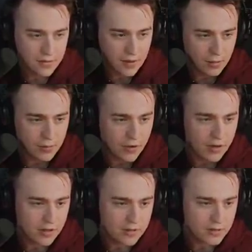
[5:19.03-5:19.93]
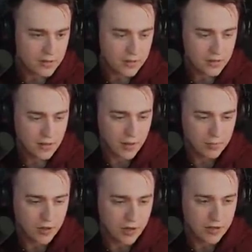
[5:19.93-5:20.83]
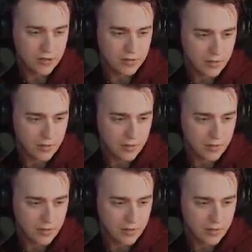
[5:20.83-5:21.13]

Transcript: I'm crying. I'm crying.